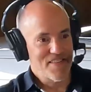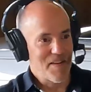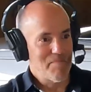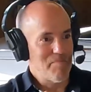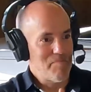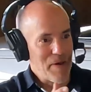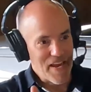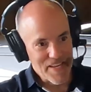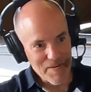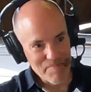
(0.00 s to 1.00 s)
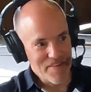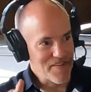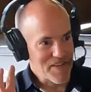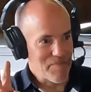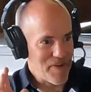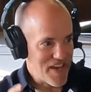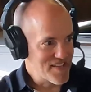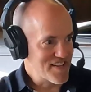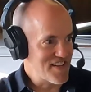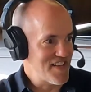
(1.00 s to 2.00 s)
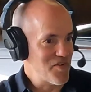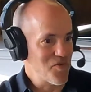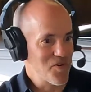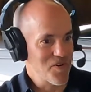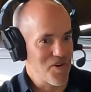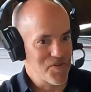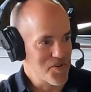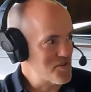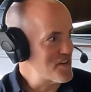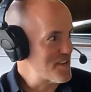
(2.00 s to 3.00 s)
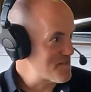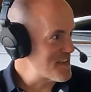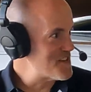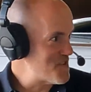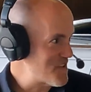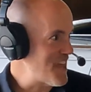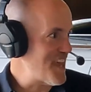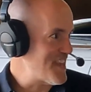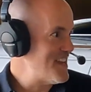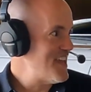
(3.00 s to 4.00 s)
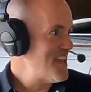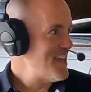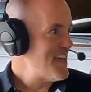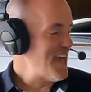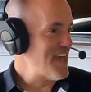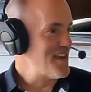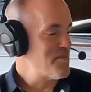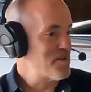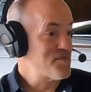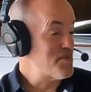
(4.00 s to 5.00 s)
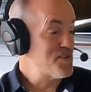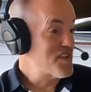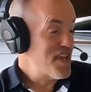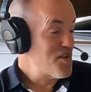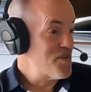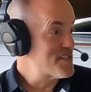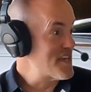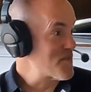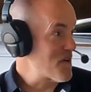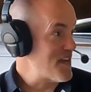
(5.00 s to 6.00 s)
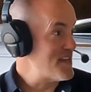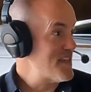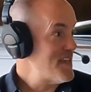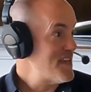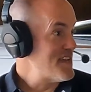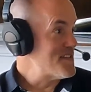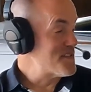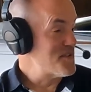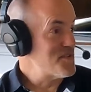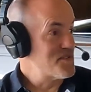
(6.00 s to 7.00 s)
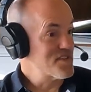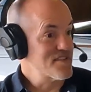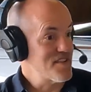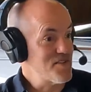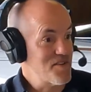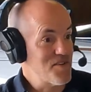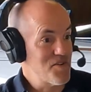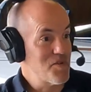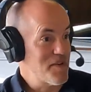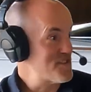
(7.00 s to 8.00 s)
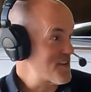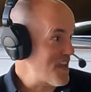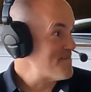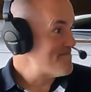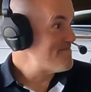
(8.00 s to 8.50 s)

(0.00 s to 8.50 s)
say, backup c- capacity or alternatives as you can. And but but you can't always get it right, and so you just you, you do the best you can.